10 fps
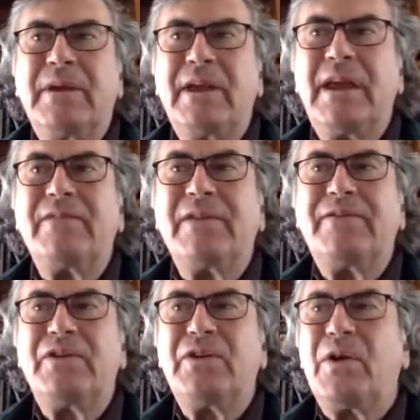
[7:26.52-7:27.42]
Even if
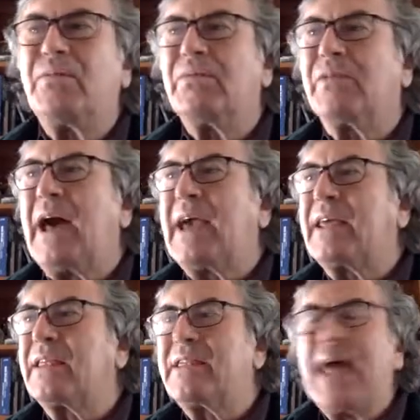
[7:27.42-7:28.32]
you don't like
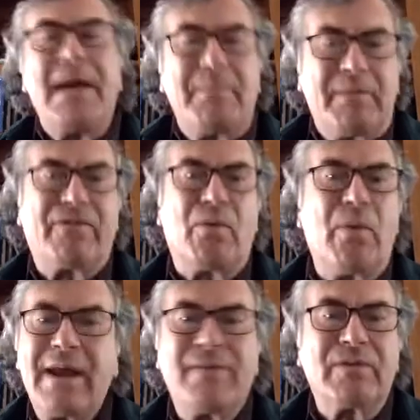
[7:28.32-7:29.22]
them for
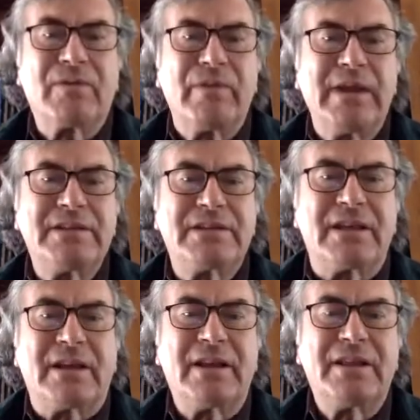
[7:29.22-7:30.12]
whatever
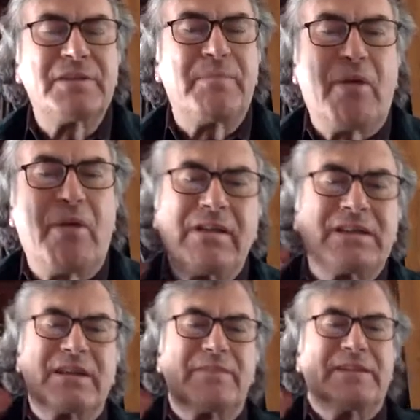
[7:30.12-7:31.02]
reason, there's a party
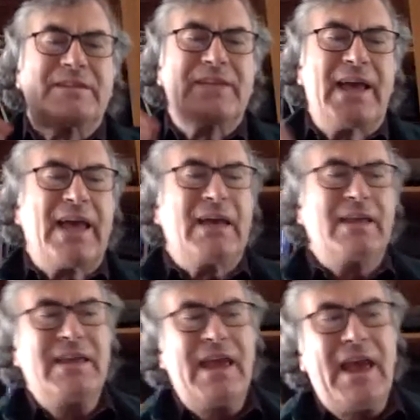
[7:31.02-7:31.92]
that's going to be saying,
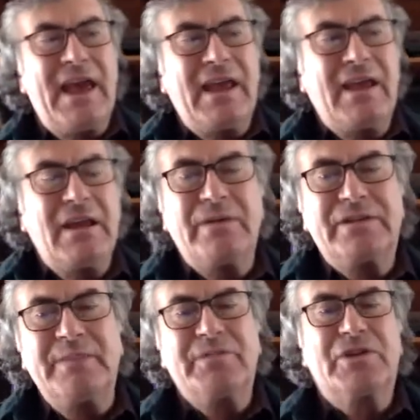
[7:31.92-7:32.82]
it
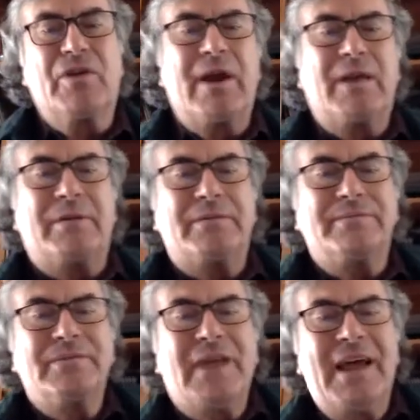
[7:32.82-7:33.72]
seems credible.
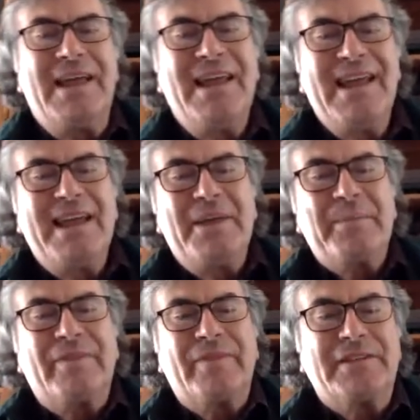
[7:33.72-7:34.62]

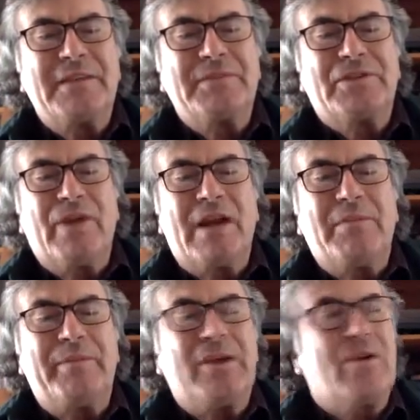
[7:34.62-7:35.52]
It seems
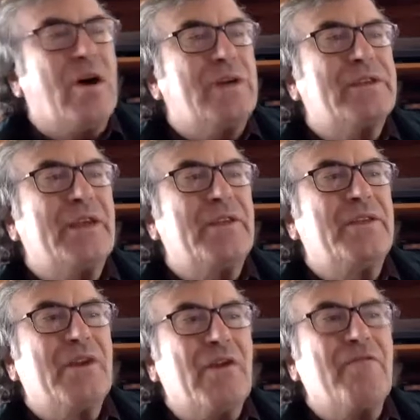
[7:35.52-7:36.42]
credible because
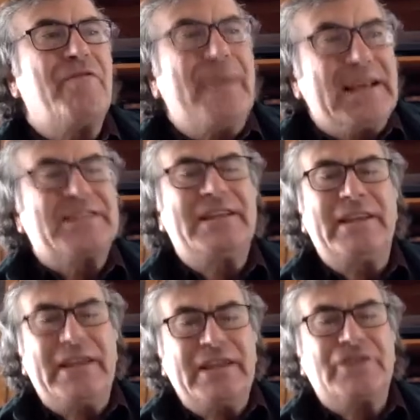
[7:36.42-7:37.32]
their
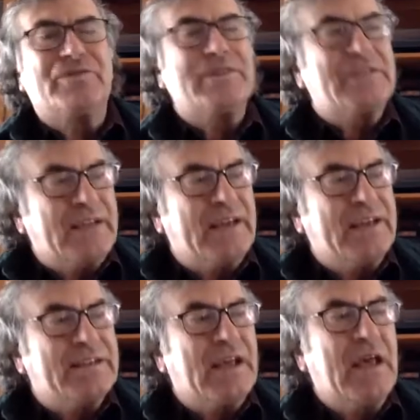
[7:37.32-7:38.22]
vested interest
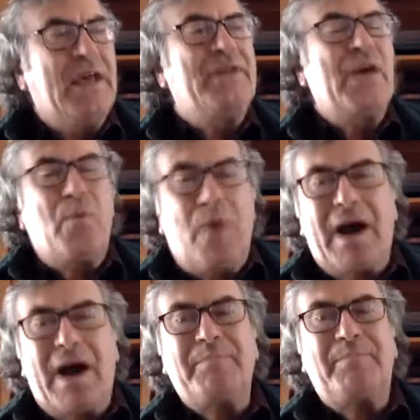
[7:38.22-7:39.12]
is they
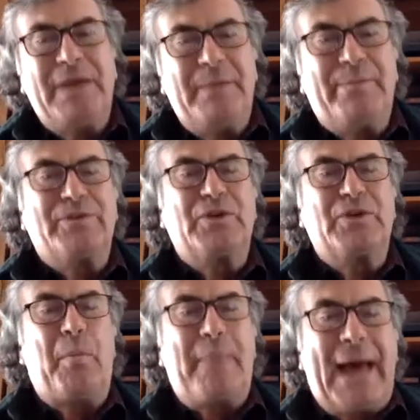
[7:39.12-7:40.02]
want people to
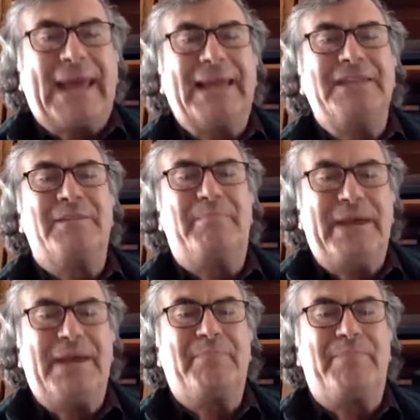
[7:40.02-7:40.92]
go back into
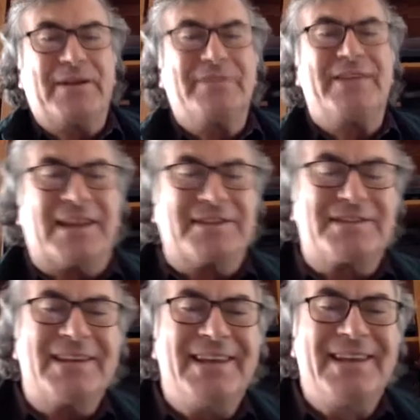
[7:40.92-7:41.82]
big buildings.